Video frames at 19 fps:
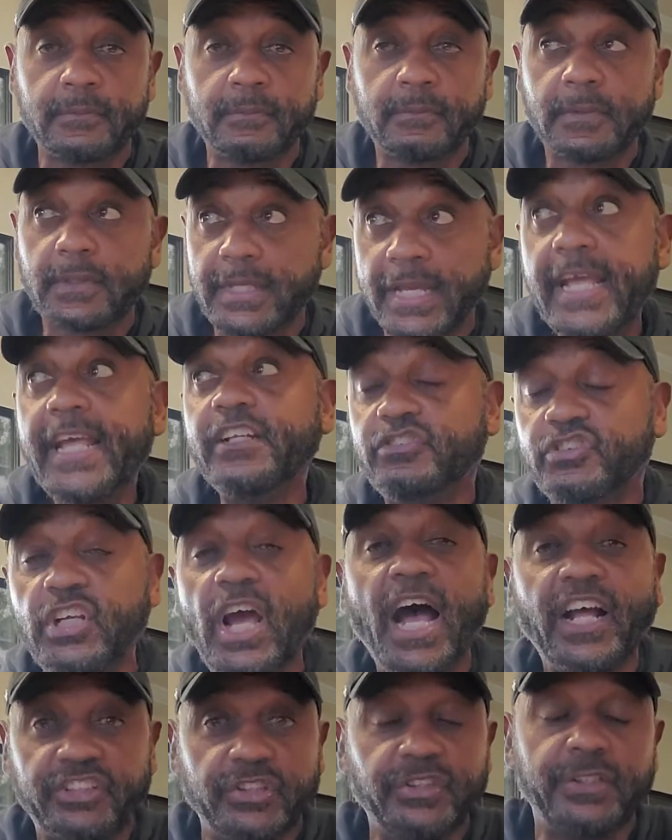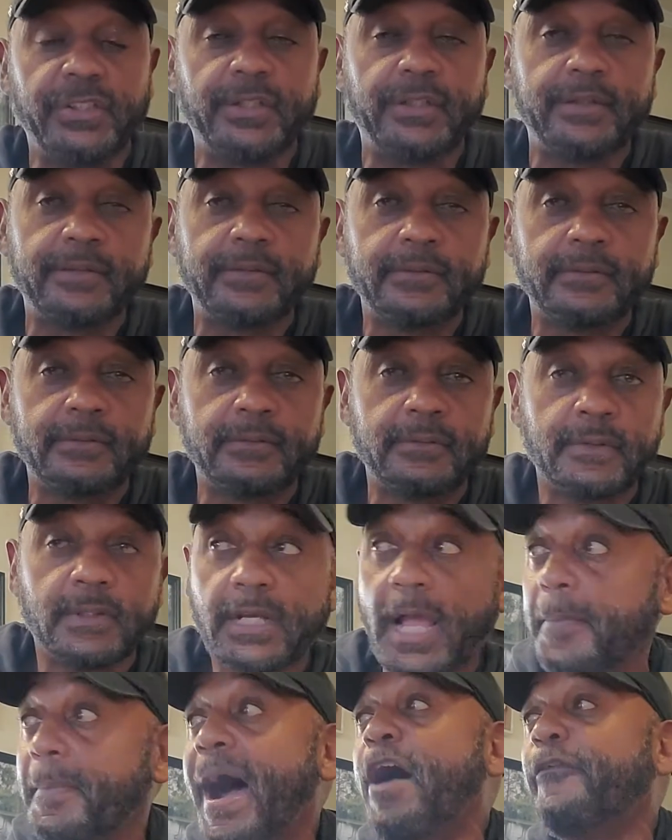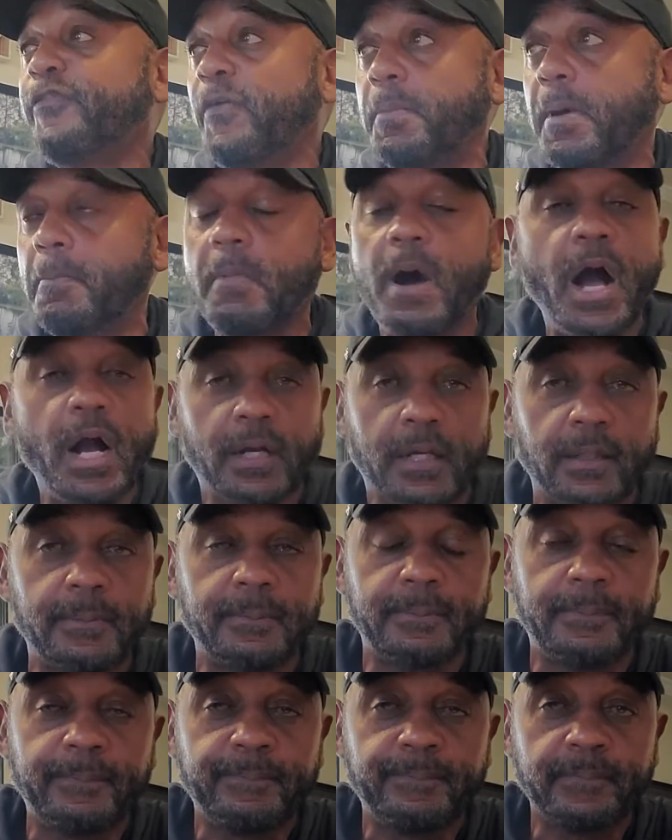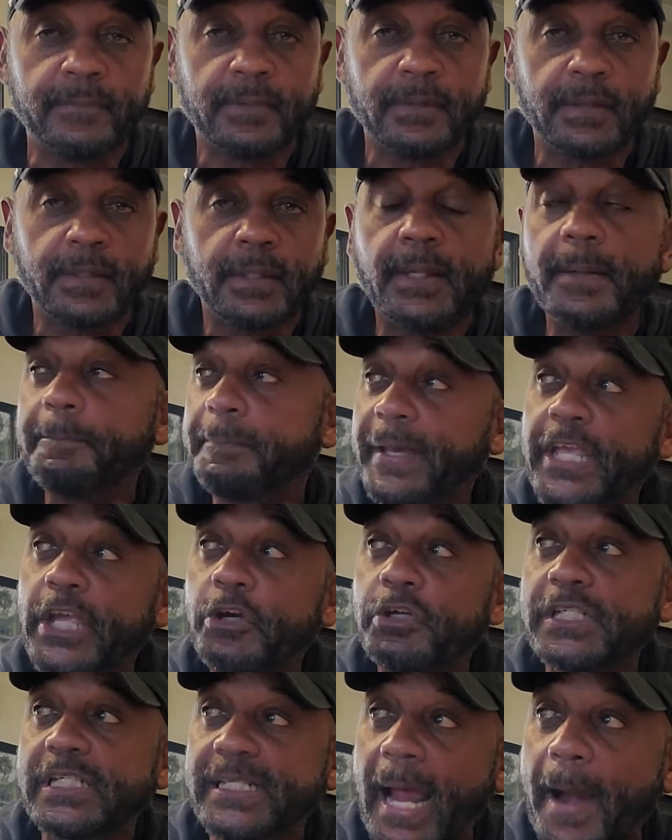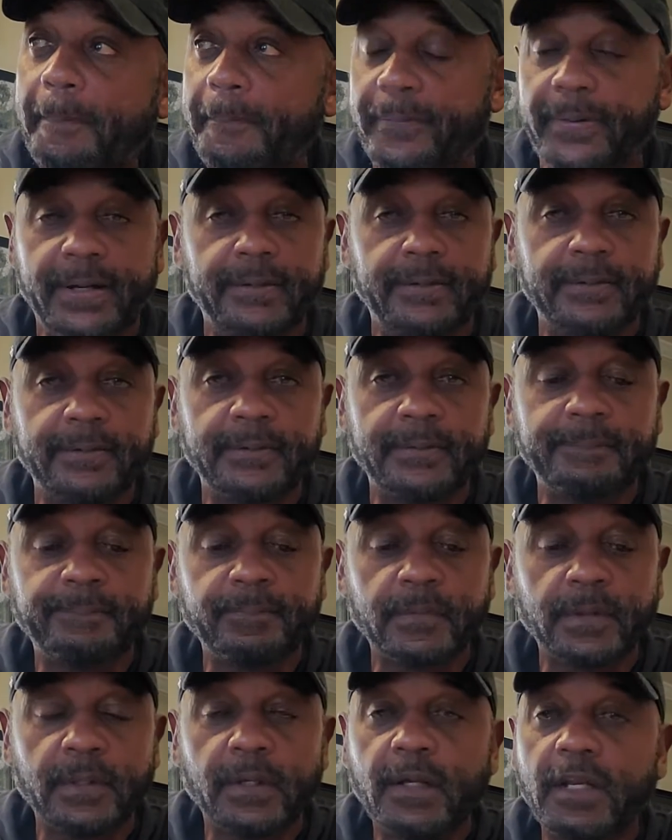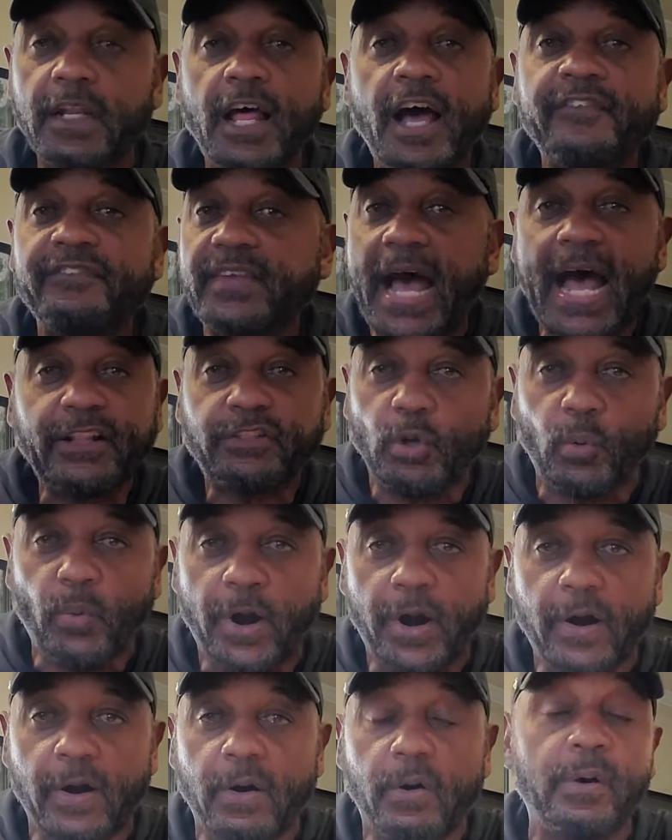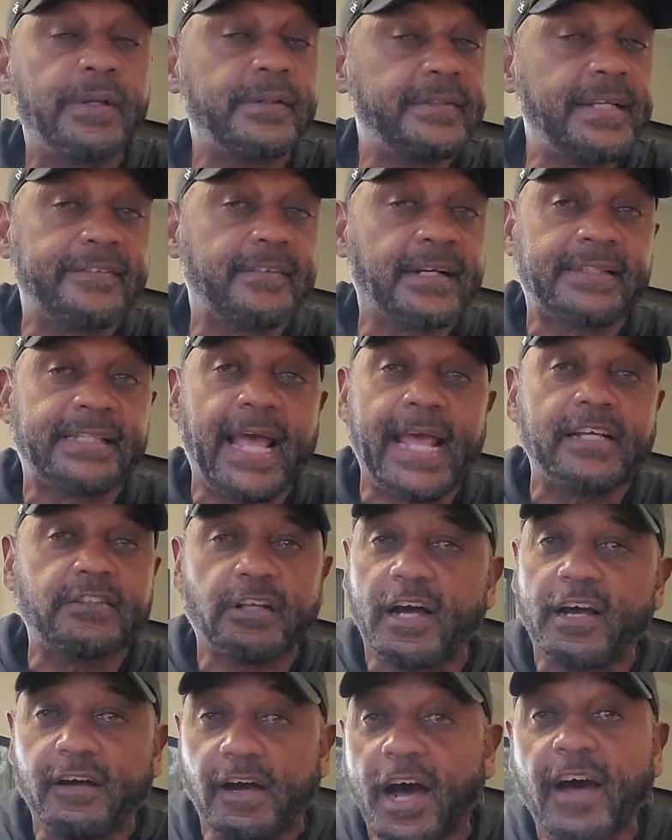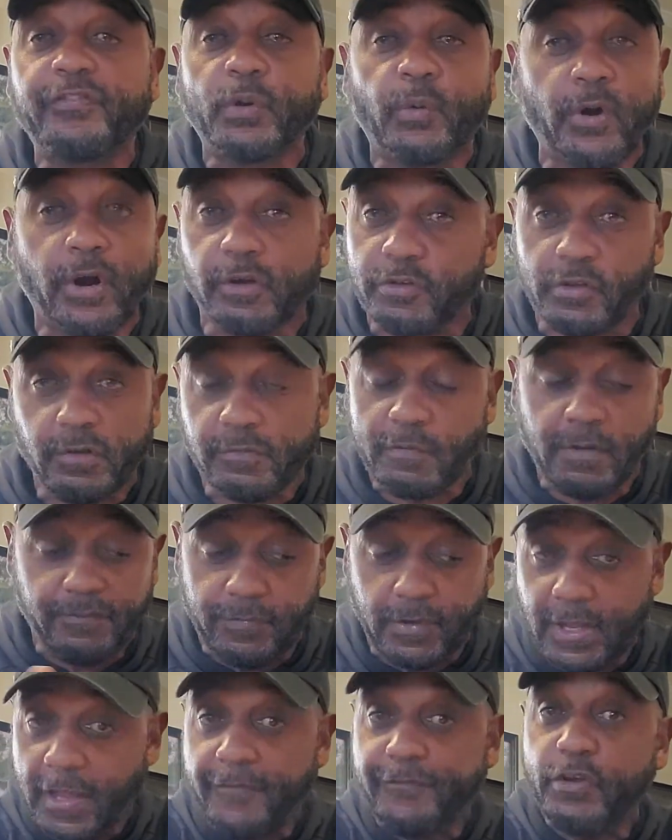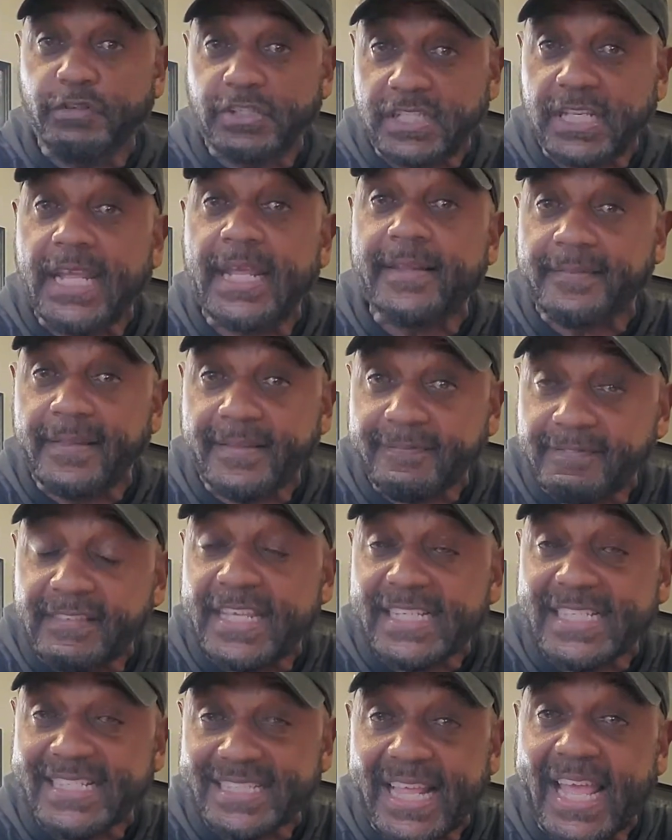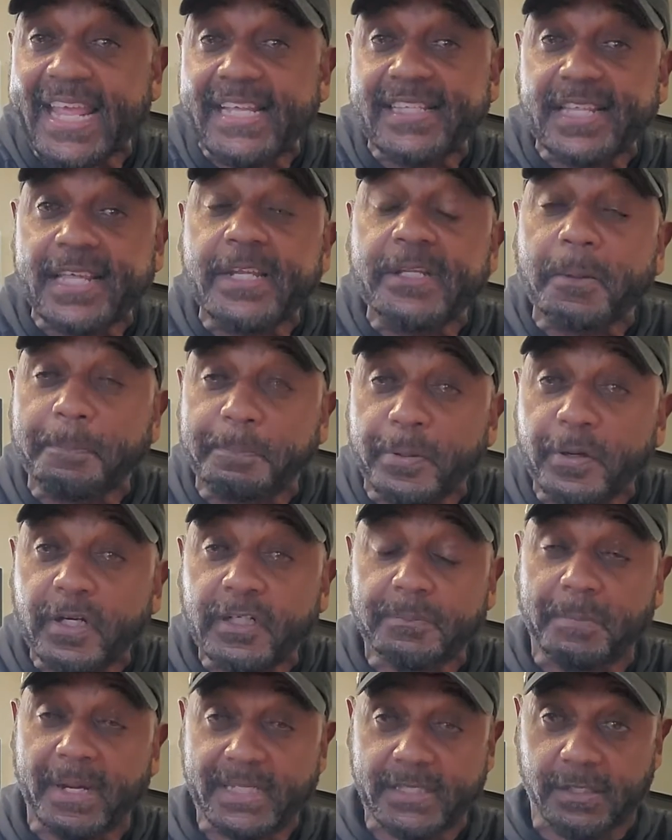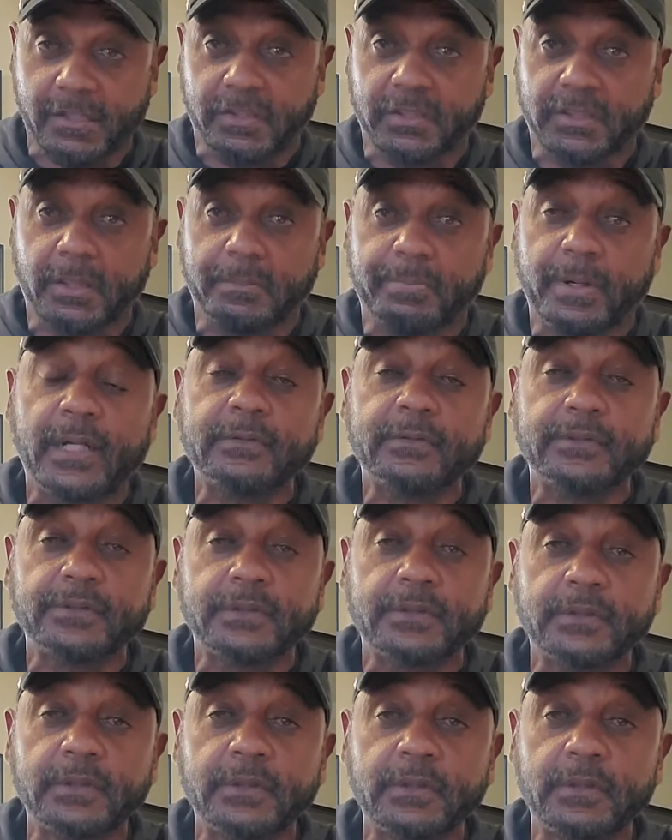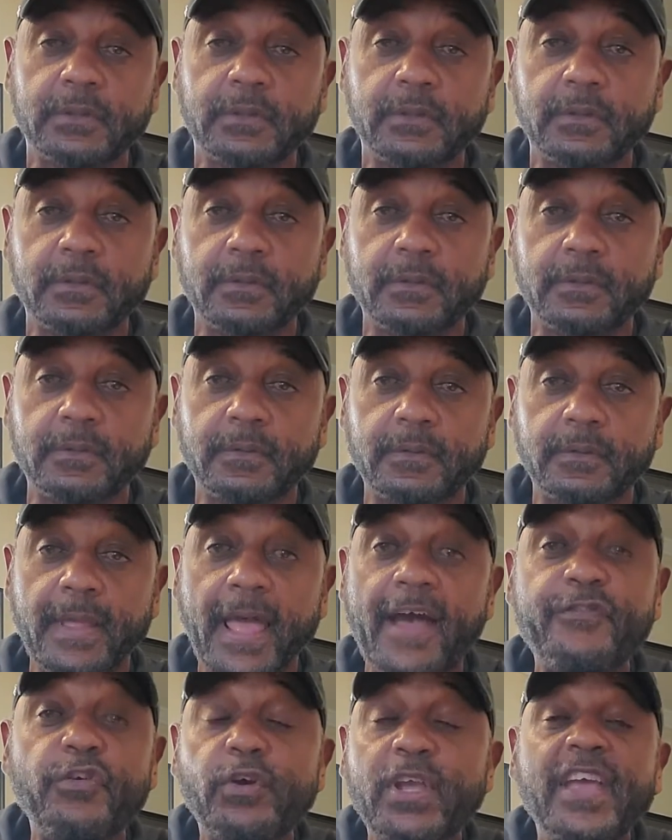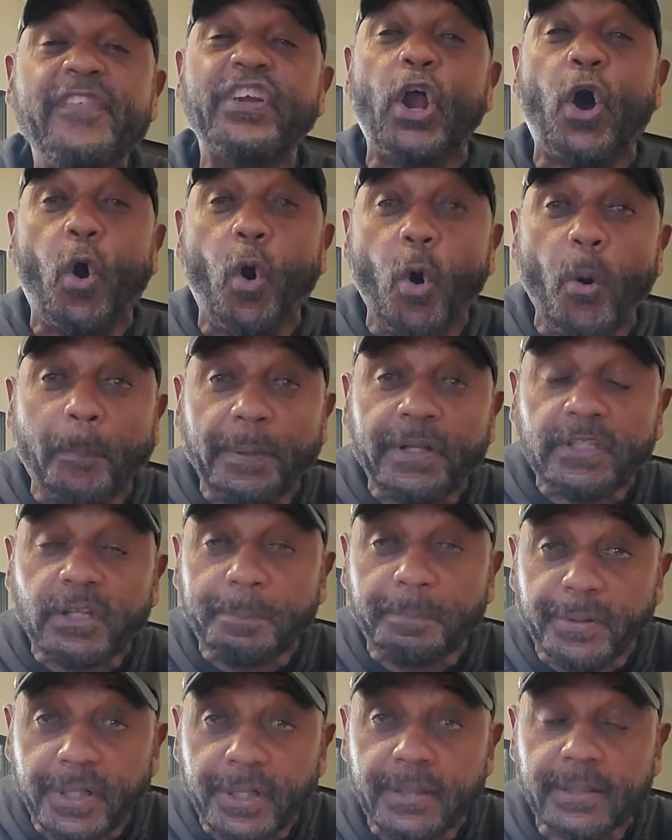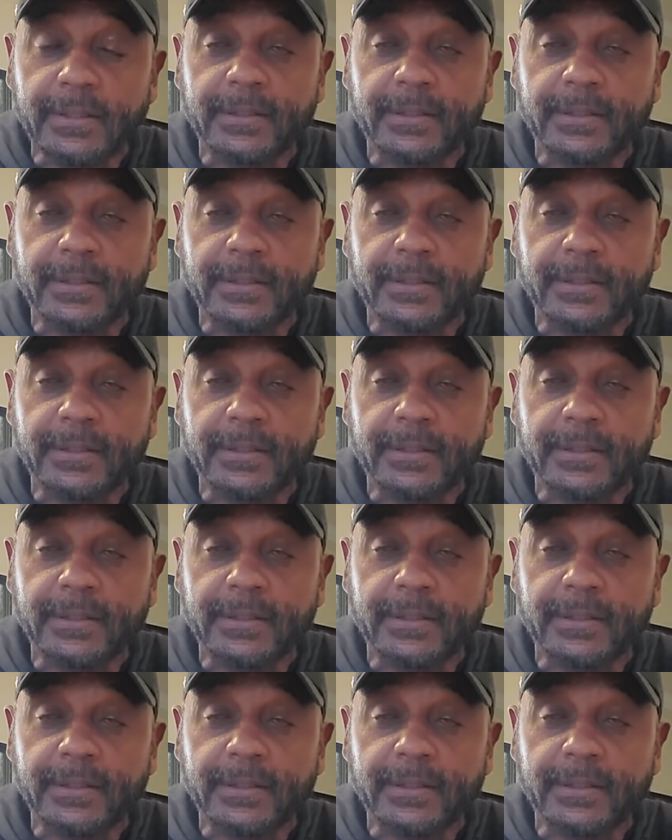He's judging you. Come out from among them. Be you separate. Love not the world, neither the things of the world. Have you seen these things in the book, my sisters and brothers? Have you even opened the book?